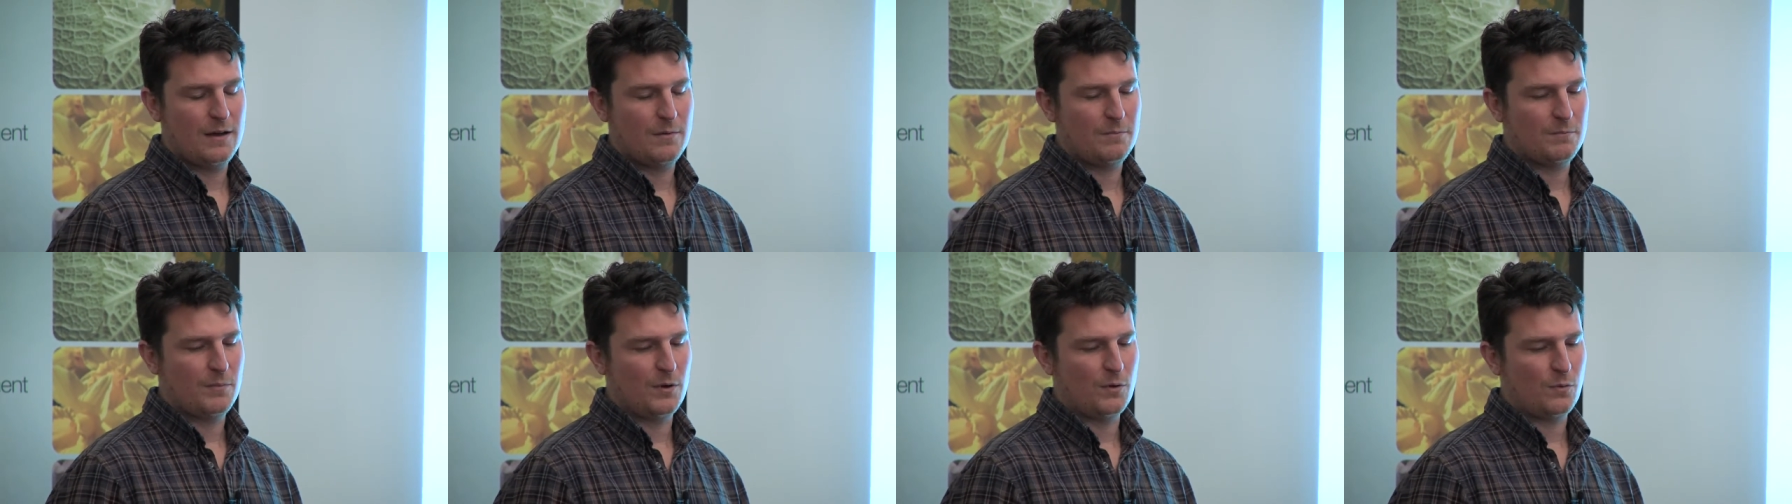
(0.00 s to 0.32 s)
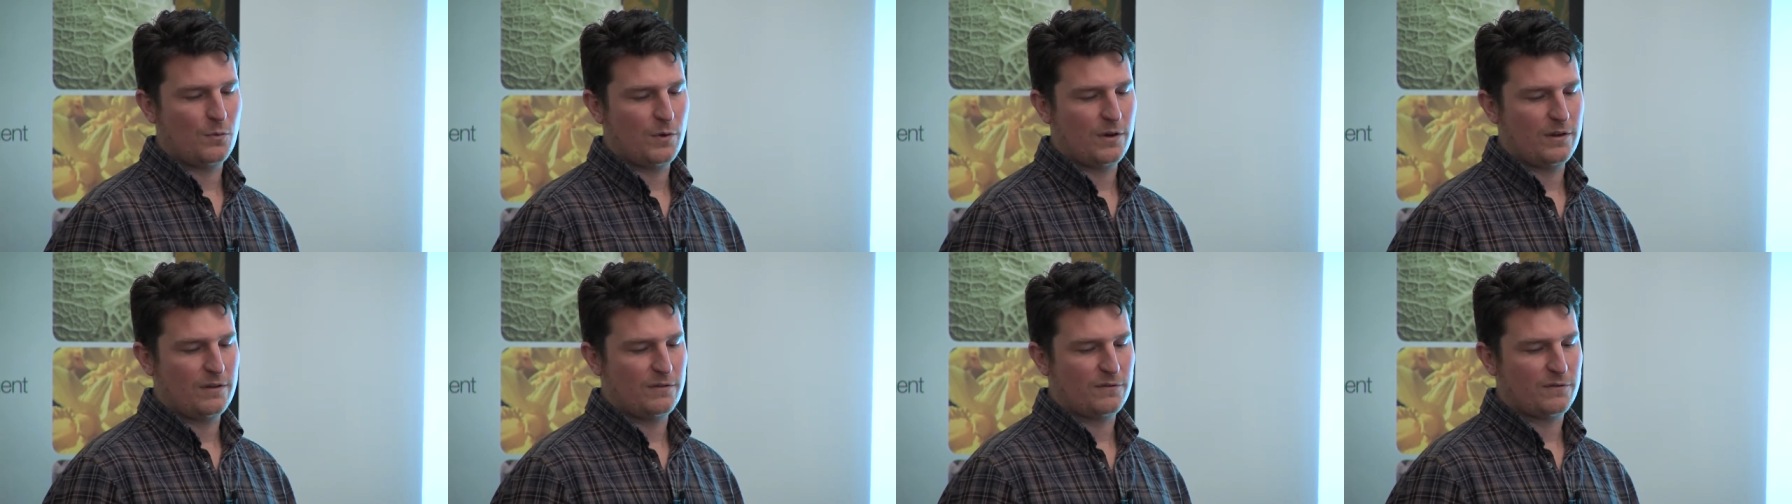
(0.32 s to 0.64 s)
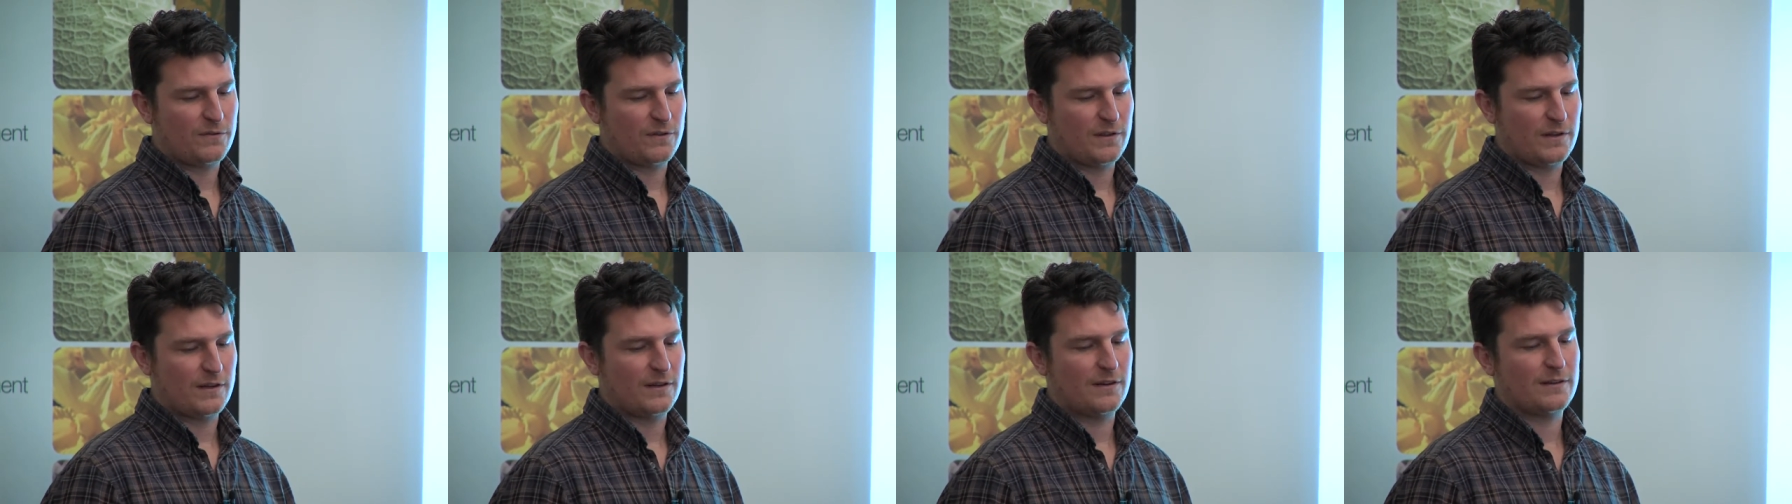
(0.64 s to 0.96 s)
but
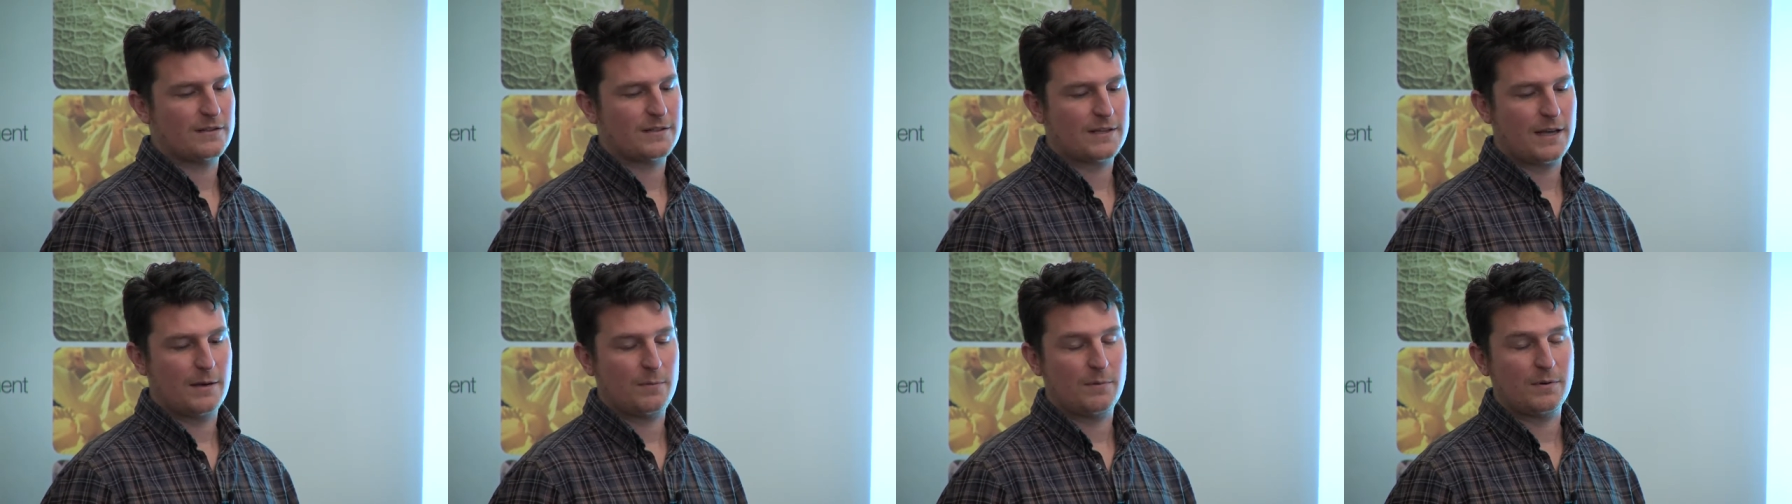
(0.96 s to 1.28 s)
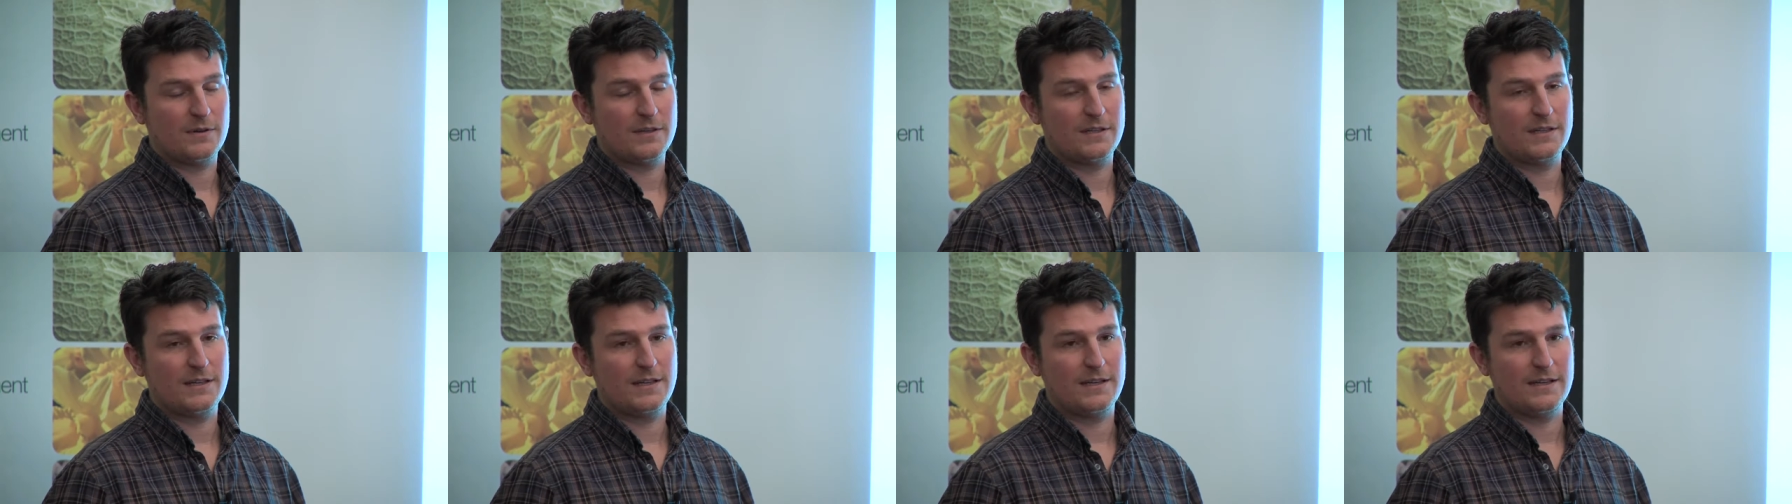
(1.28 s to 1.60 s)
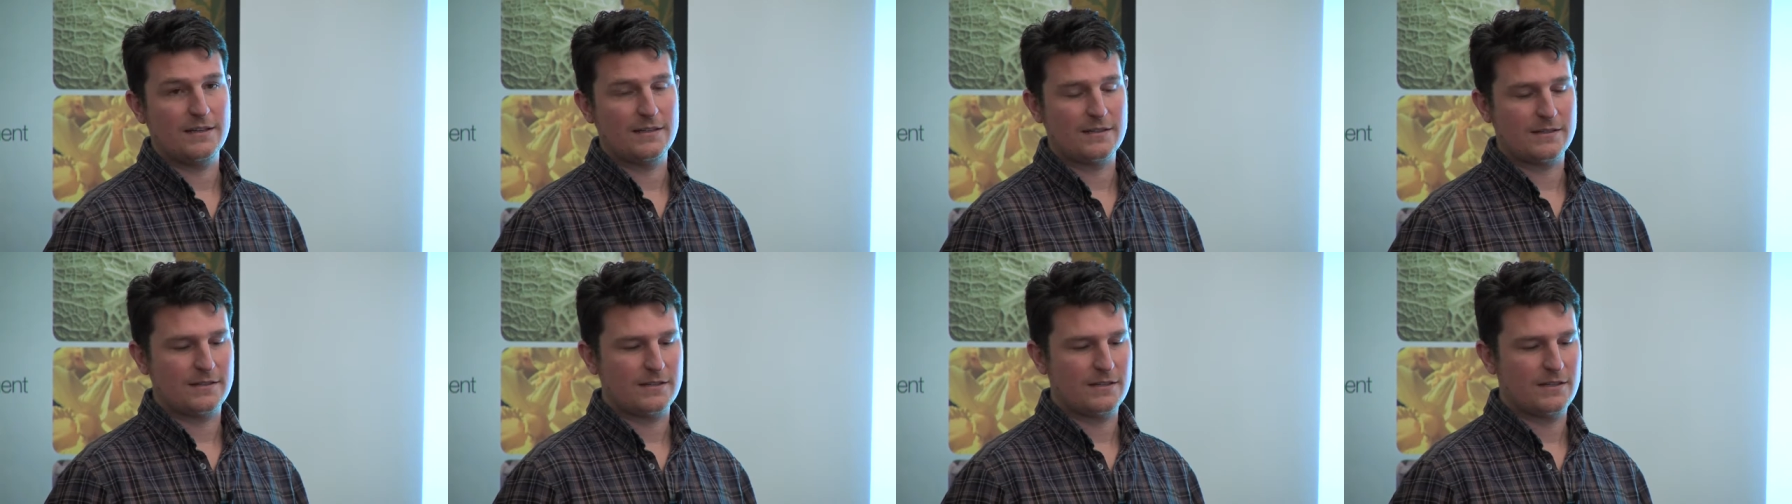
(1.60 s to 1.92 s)
for the last couple of years,